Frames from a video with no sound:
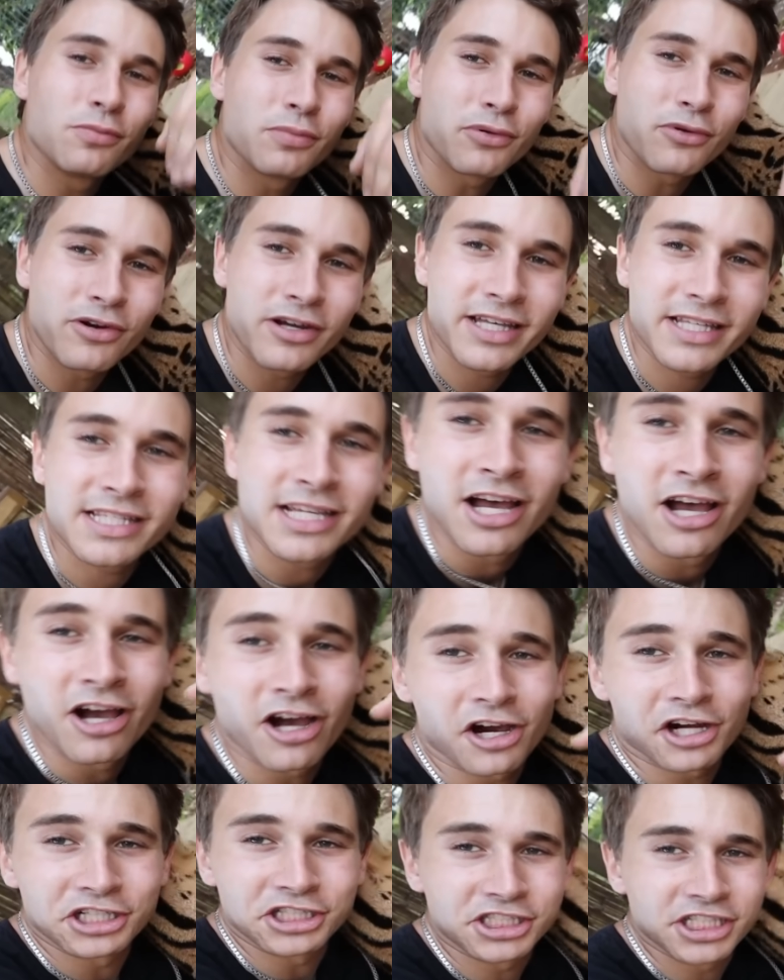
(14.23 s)
boys
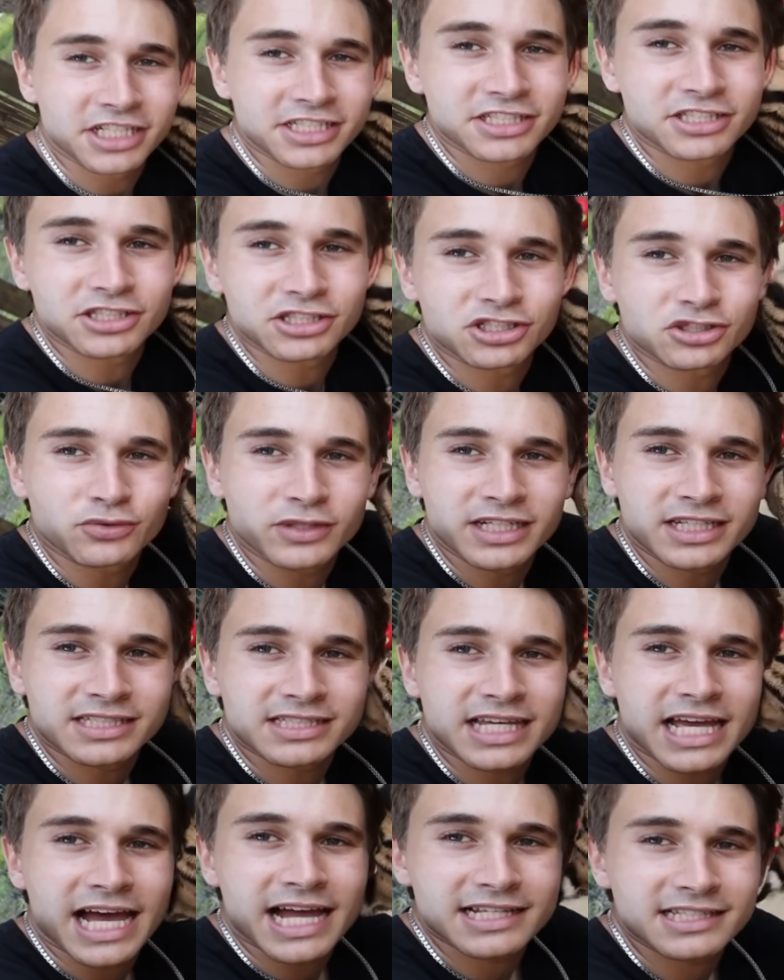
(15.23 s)
are just the sweetest
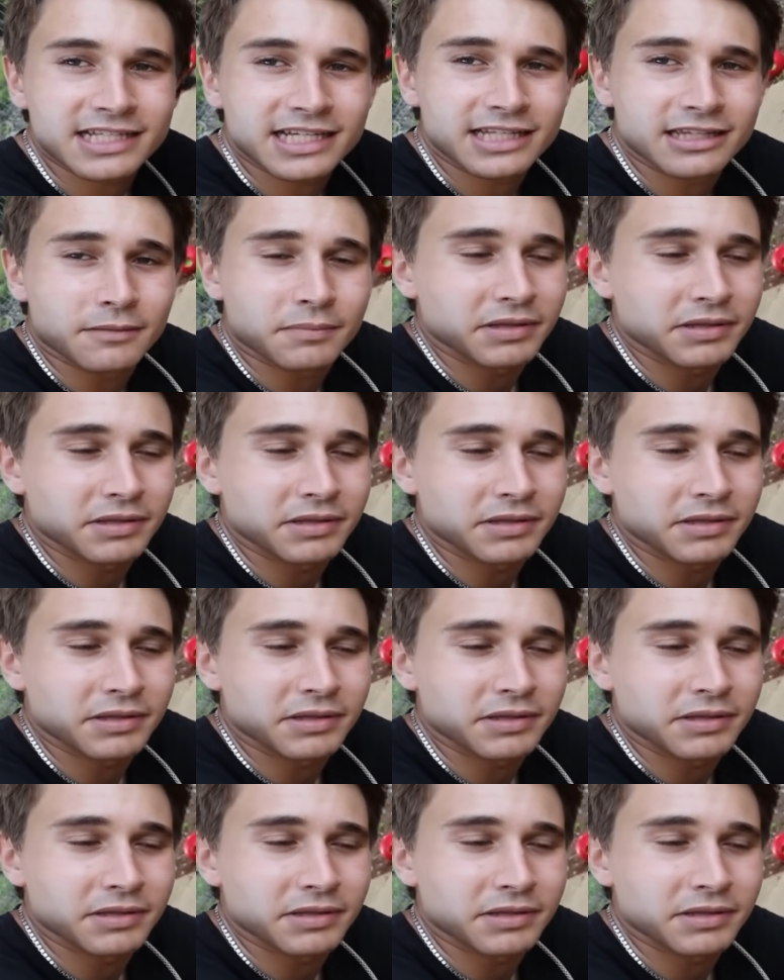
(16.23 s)
cats in the